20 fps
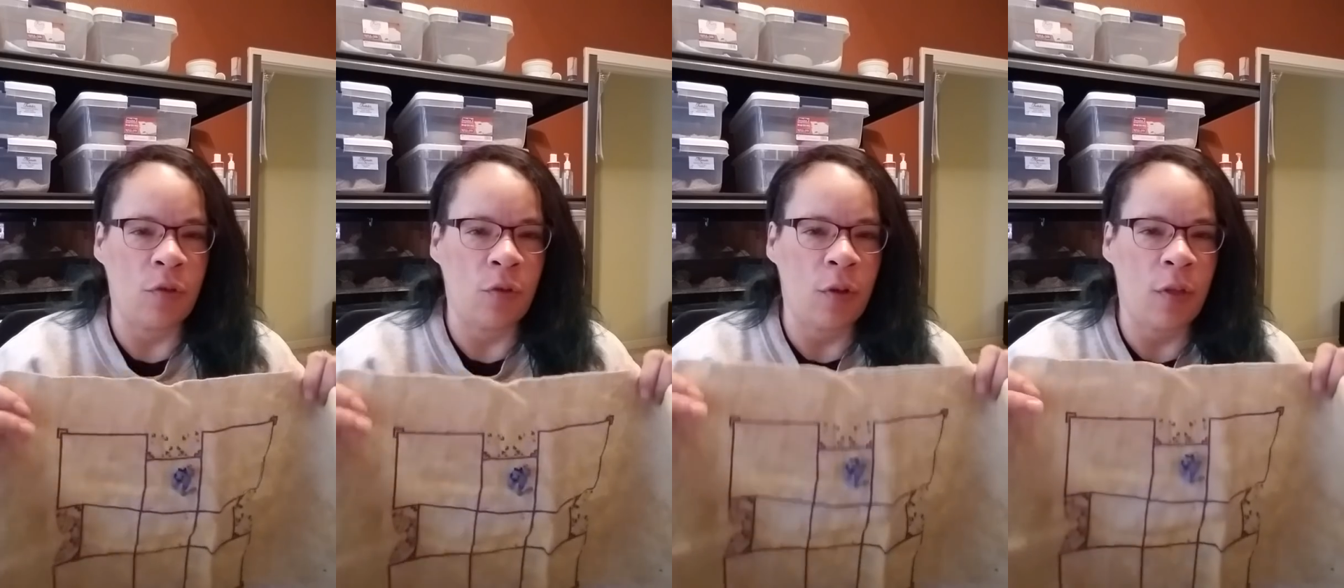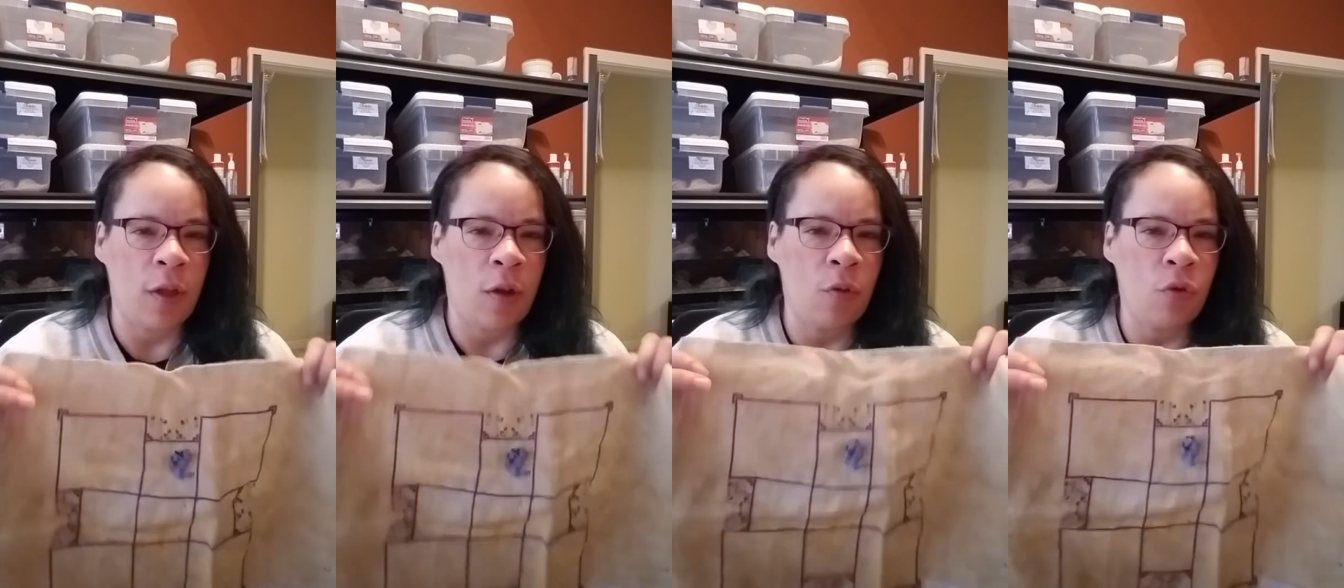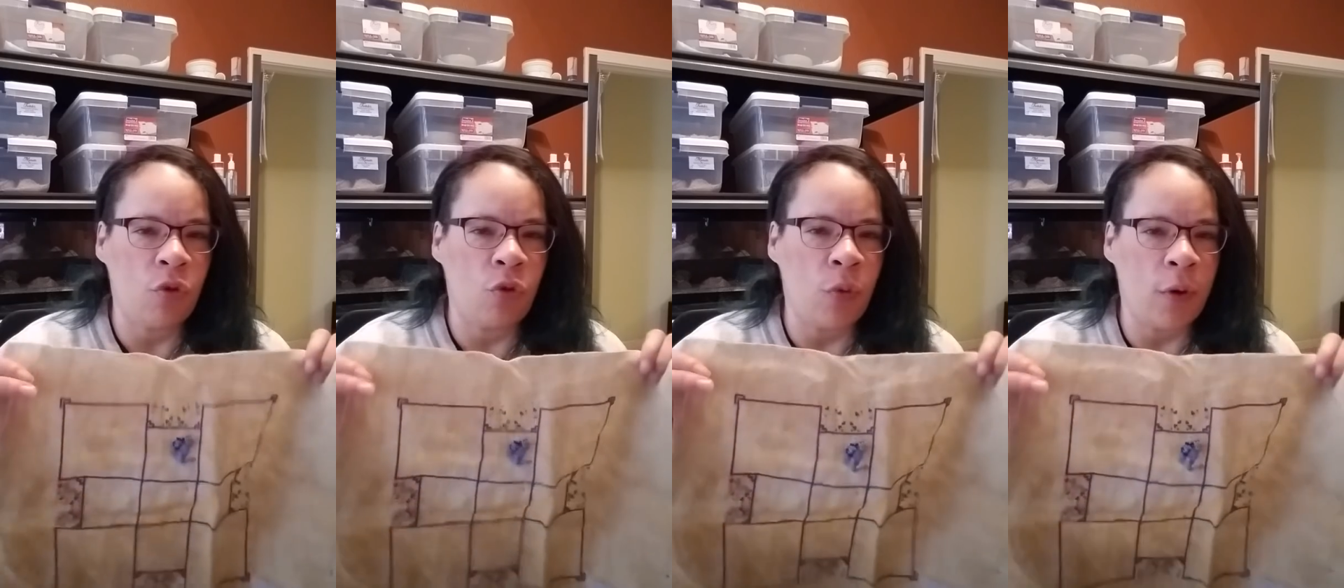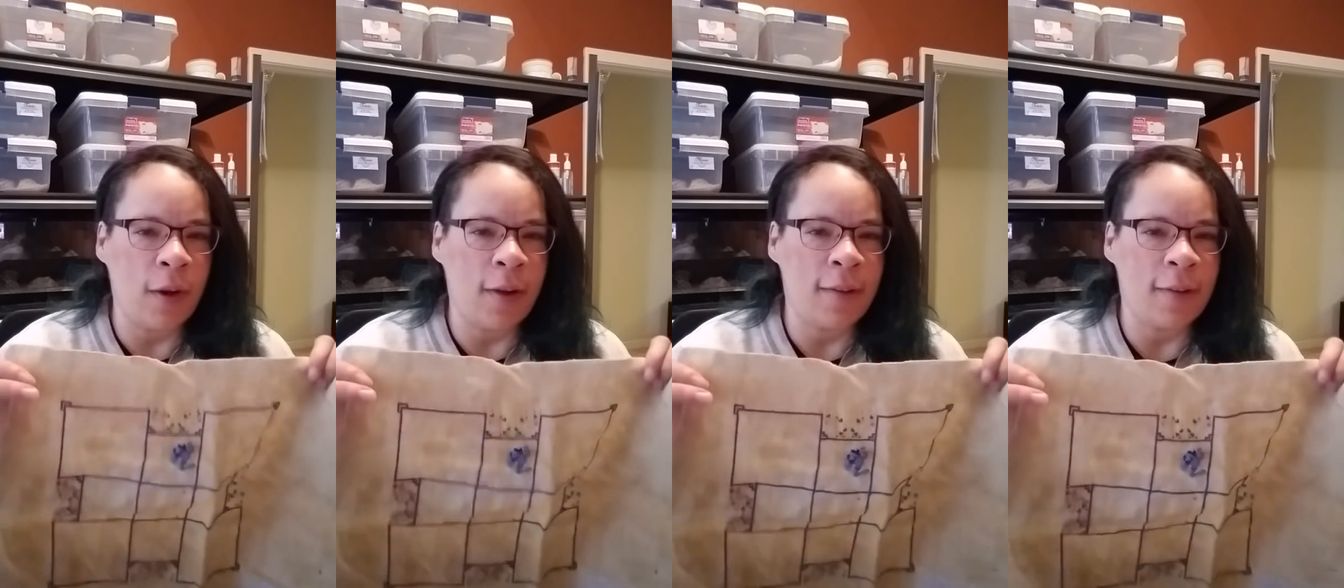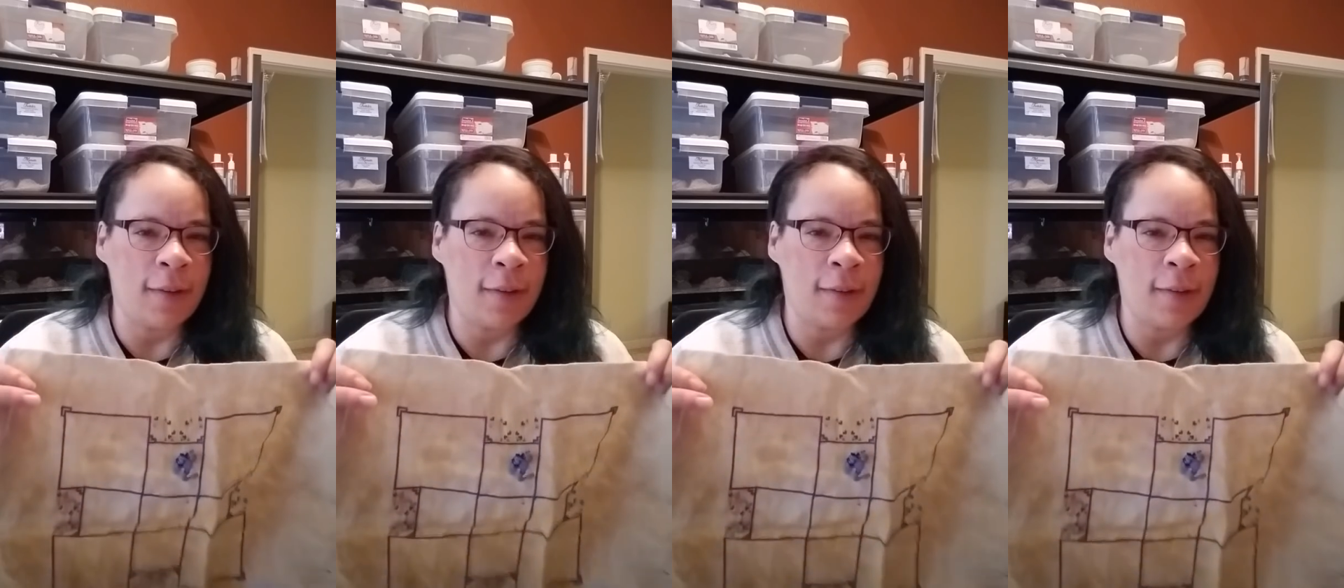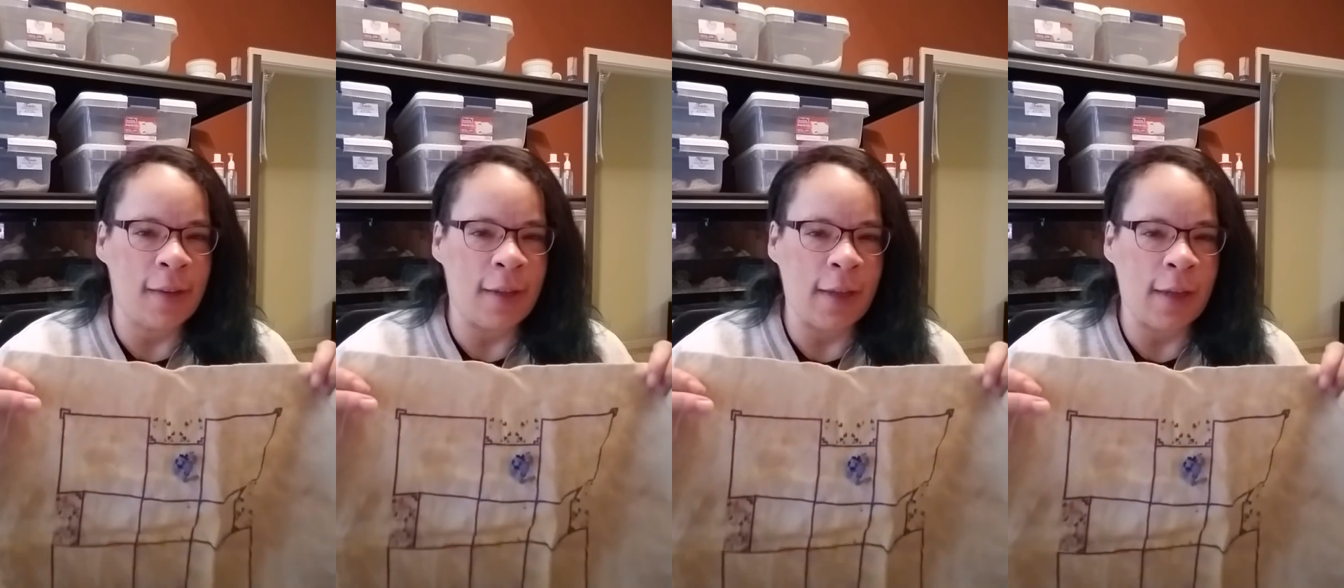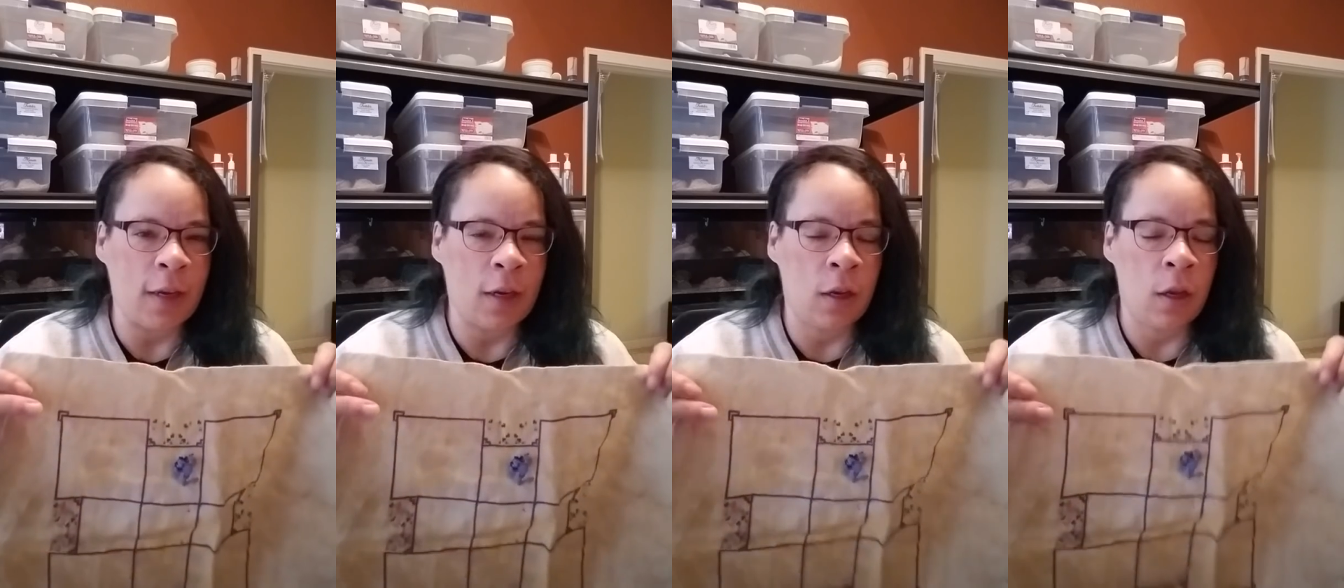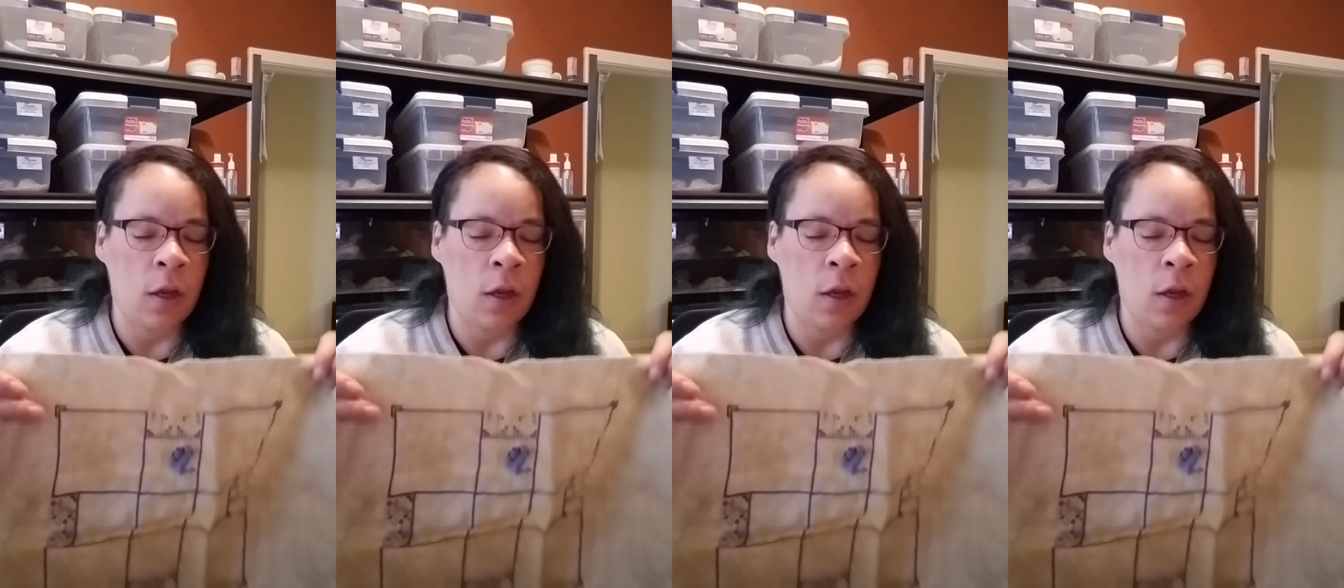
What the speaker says: So I think it was 2016,